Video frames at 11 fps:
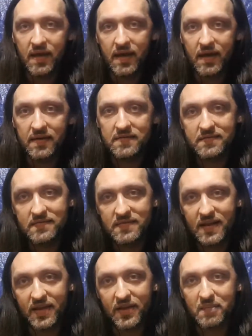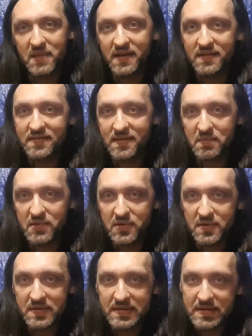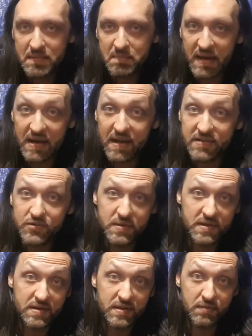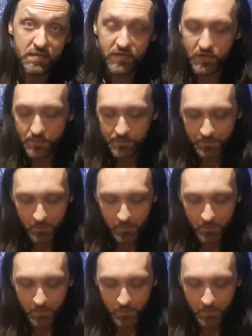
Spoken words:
Hey guys, Teddy here, Blade and Simple, back at you with another review.